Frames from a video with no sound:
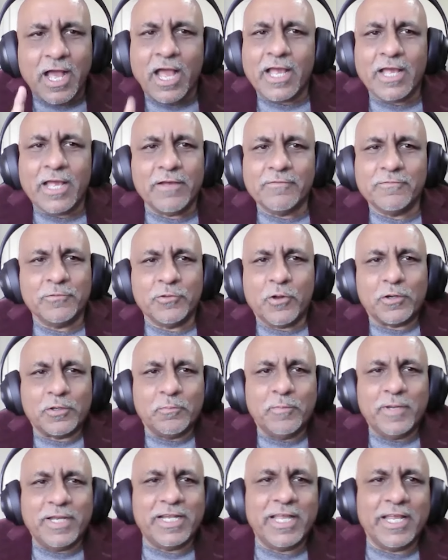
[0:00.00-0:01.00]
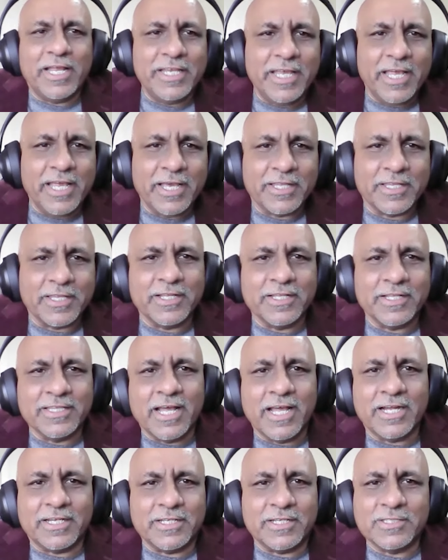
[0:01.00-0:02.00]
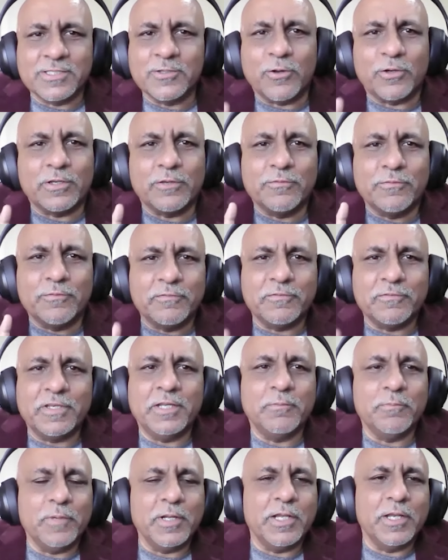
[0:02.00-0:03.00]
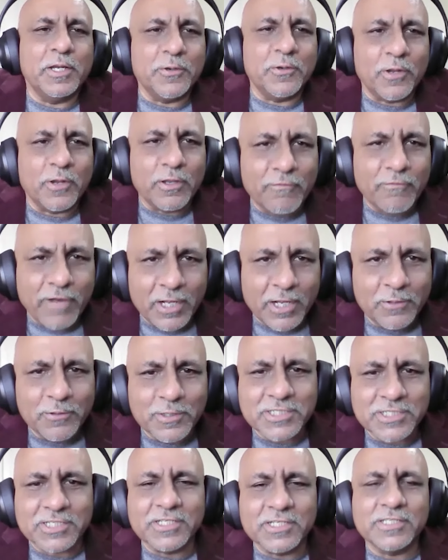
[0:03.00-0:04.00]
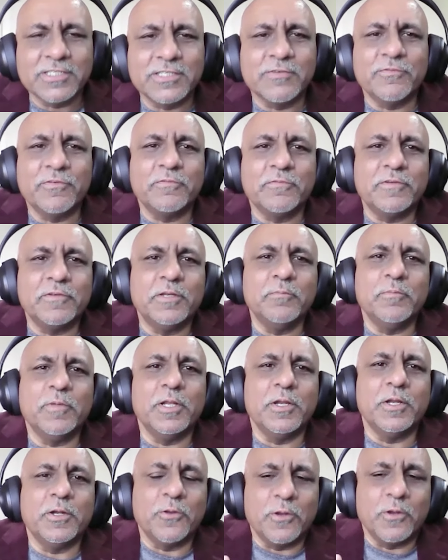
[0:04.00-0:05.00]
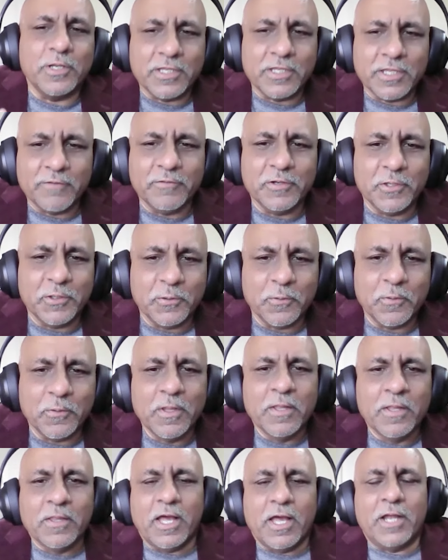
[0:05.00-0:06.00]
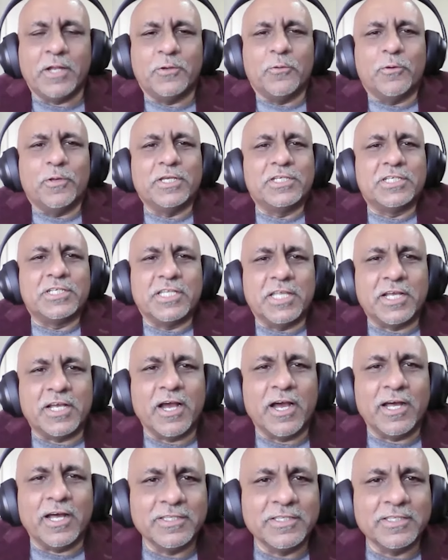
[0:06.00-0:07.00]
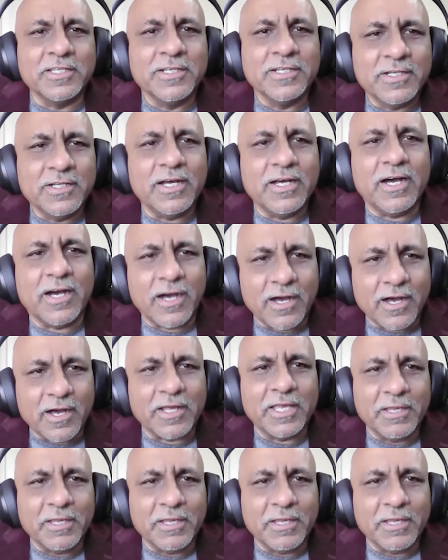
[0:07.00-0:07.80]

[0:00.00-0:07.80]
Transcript: i have not made any error in that it's not a 15 billion dollar valuation it's a 15 billion dollar revenue and knowing srikanth uh,